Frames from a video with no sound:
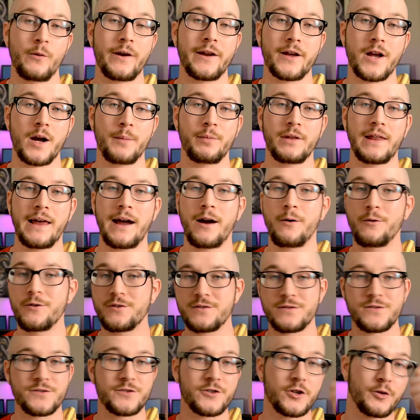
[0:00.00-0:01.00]
wait a couple hours
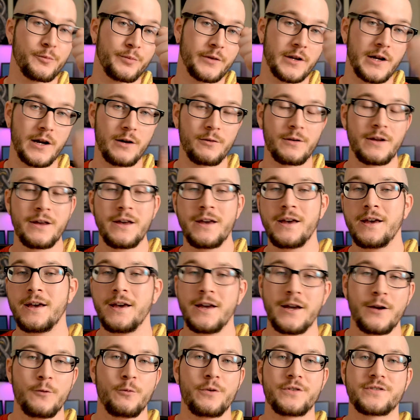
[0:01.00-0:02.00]
and scoop it out
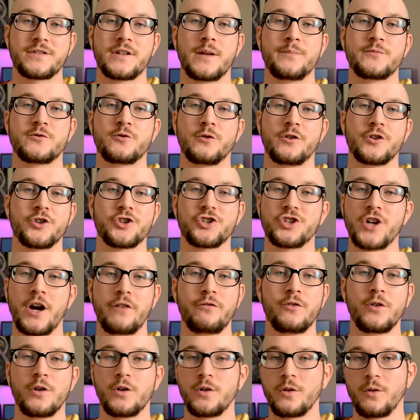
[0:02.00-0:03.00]
with some sort of
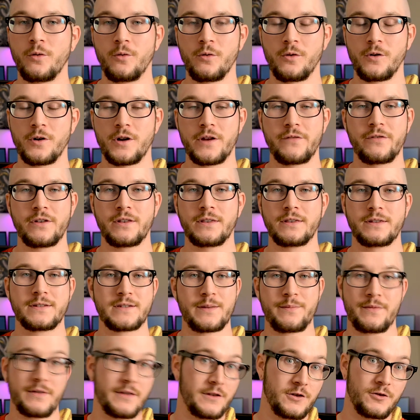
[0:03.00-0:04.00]
shovel or even
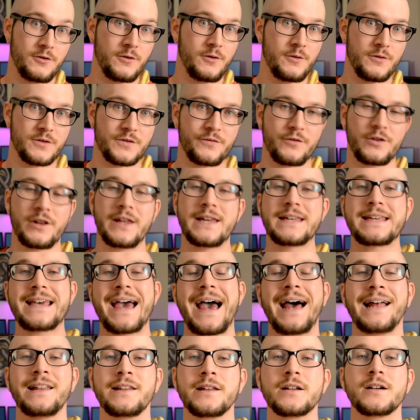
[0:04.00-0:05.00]
something that you'd use for like
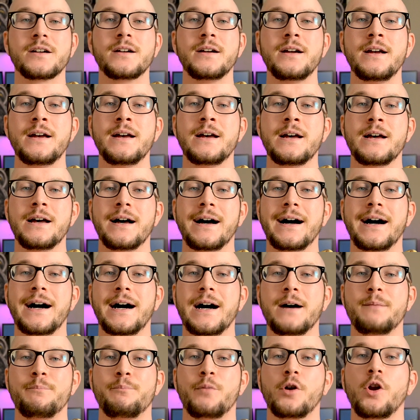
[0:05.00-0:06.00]
cat litter.
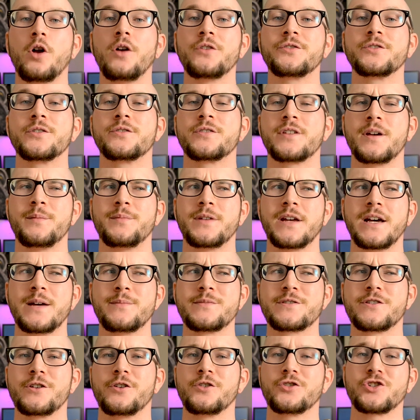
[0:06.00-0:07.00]
But also
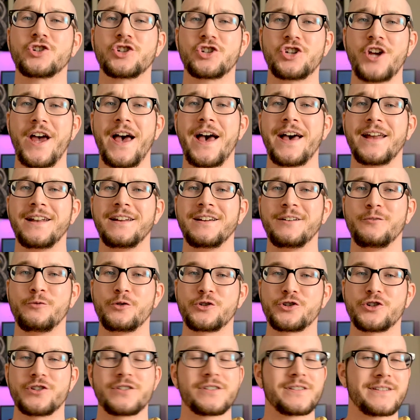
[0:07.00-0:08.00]
sometimes they'll shed,
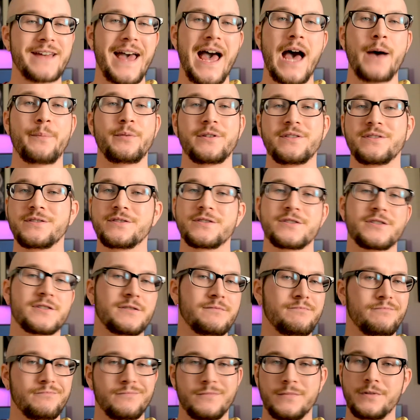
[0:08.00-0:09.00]
which is happens
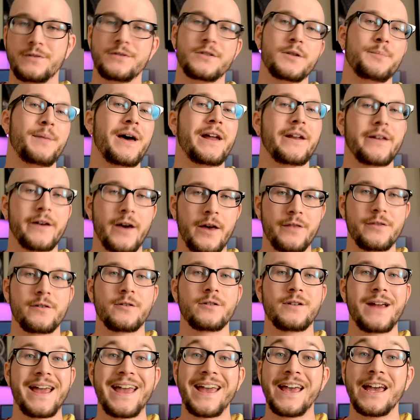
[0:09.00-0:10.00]
depending on
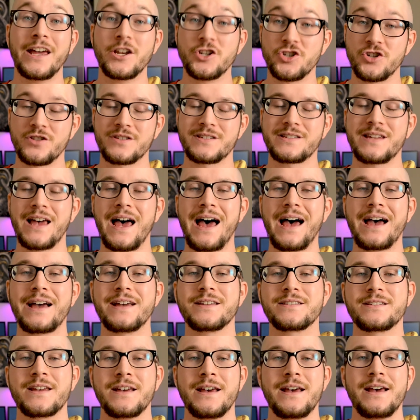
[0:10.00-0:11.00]
their age and
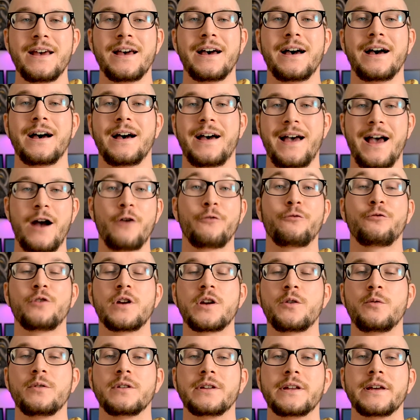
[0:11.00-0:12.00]
size, how
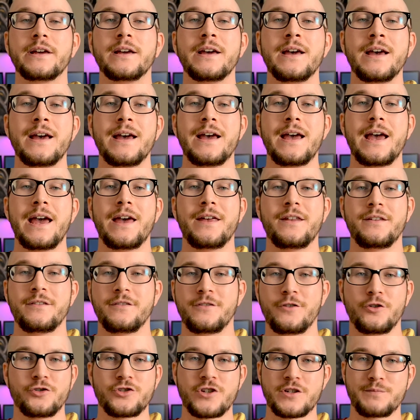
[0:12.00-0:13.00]
frequently,
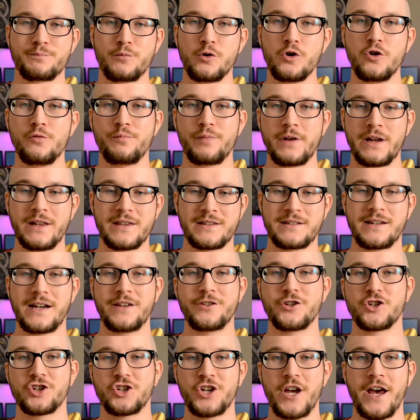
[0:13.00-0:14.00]
and they'll just poop inside
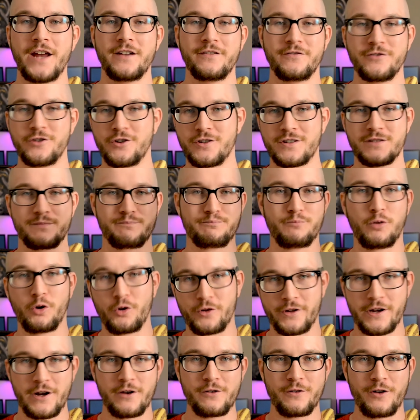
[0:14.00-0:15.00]
the shed and you just
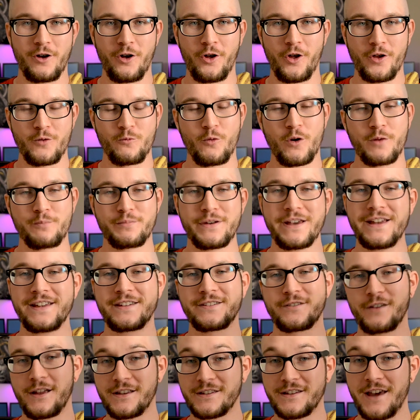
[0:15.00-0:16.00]
pull it out all in one piece.
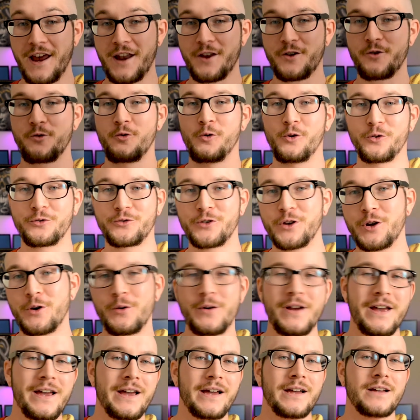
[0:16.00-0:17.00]
So that's kind of cool
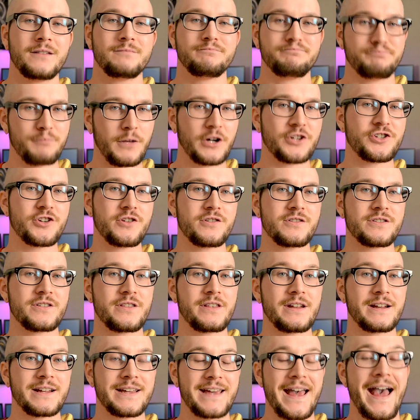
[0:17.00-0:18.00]
too. Much easier
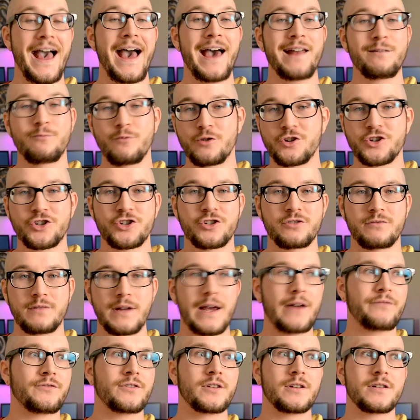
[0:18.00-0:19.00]
than a cat, which you
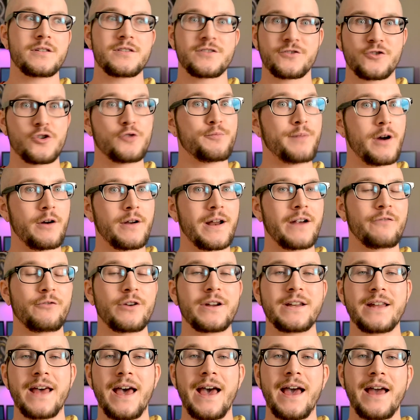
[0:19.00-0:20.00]
have to scoop out every
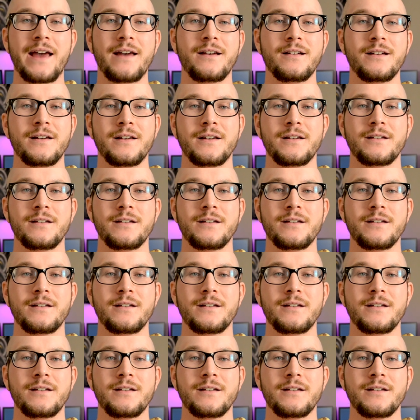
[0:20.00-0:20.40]
day.